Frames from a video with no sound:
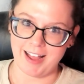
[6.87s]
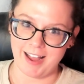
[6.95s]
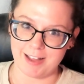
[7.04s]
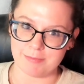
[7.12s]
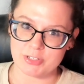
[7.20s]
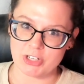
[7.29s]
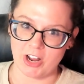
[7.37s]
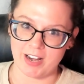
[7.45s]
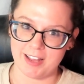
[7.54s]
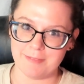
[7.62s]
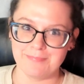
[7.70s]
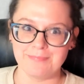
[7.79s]
I'm
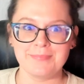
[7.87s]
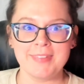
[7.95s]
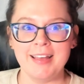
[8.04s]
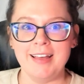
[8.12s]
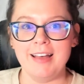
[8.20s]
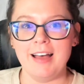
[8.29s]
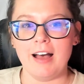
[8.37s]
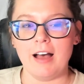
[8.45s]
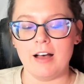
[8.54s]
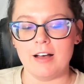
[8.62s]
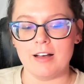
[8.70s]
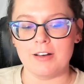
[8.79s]
Shawna.
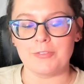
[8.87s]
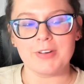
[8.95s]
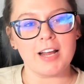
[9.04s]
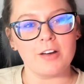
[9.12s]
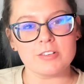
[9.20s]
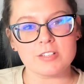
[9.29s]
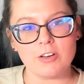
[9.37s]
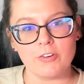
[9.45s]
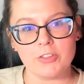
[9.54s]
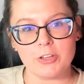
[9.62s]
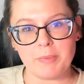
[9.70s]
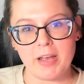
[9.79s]
When I was
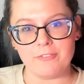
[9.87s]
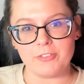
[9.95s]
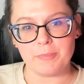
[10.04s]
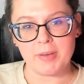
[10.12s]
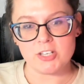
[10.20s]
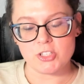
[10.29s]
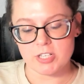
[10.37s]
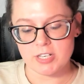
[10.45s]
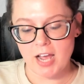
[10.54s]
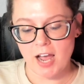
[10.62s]
going through my information,